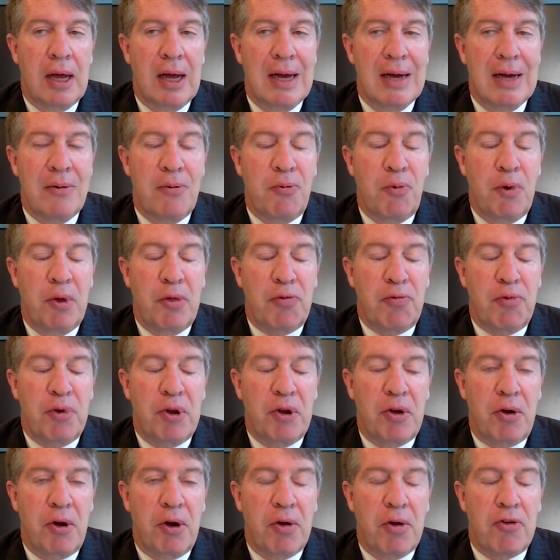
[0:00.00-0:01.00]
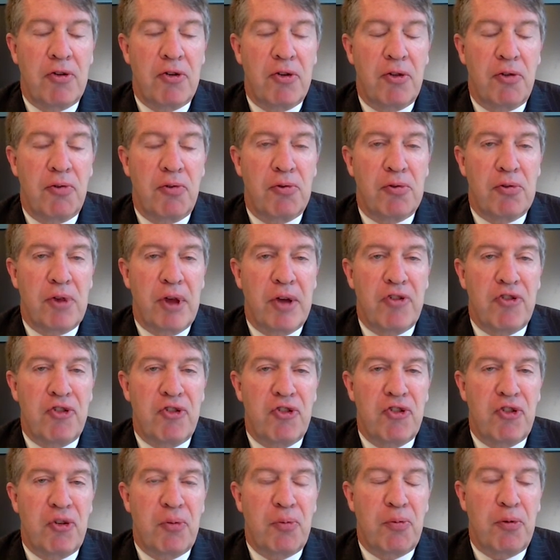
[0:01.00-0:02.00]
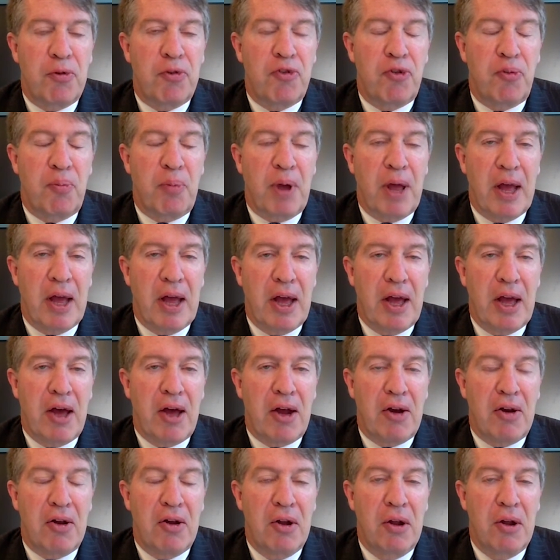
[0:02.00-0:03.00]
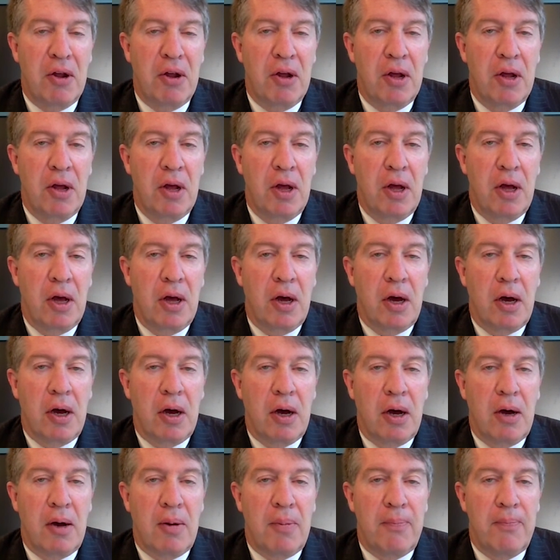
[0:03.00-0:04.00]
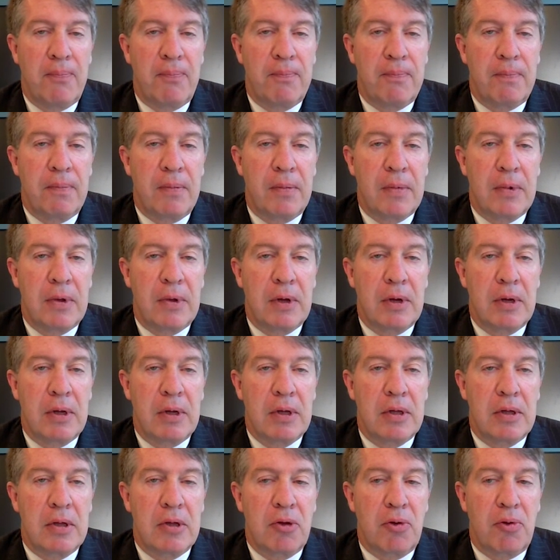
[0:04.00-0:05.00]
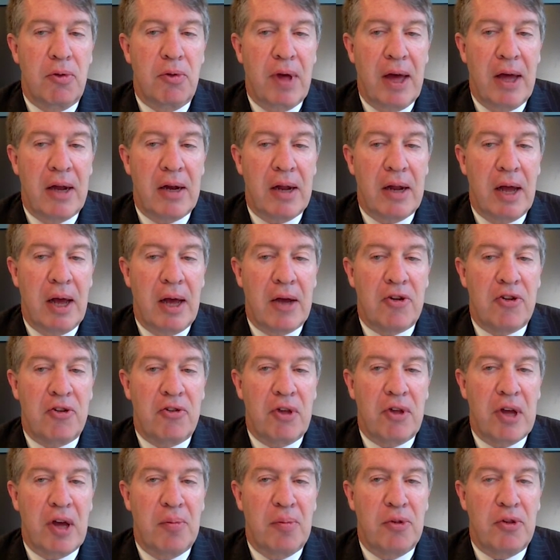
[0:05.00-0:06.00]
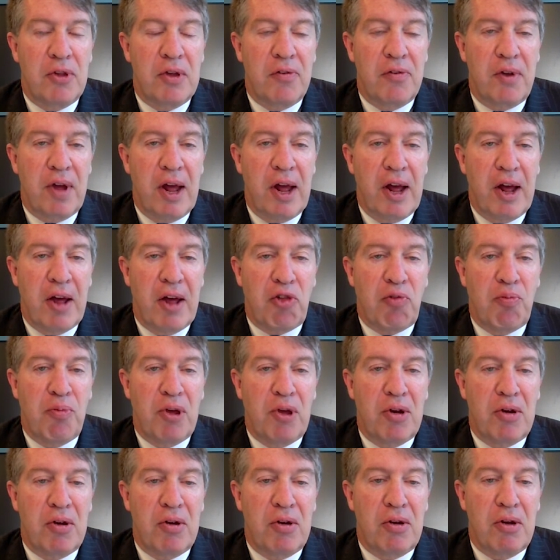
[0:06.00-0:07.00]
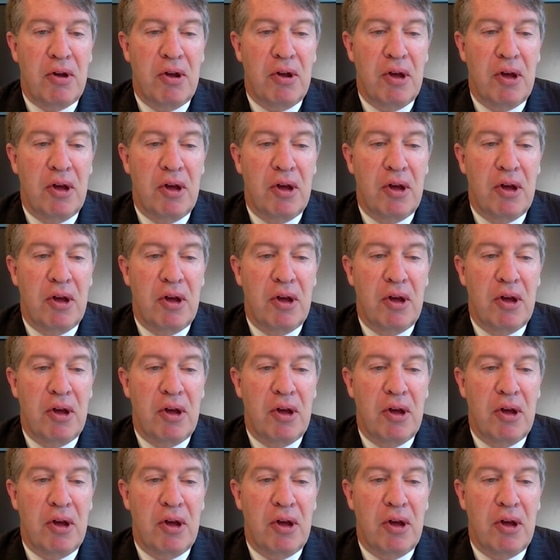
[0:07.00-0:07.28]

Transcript: With regards to the relationship with Japan, that actually, I believe, has been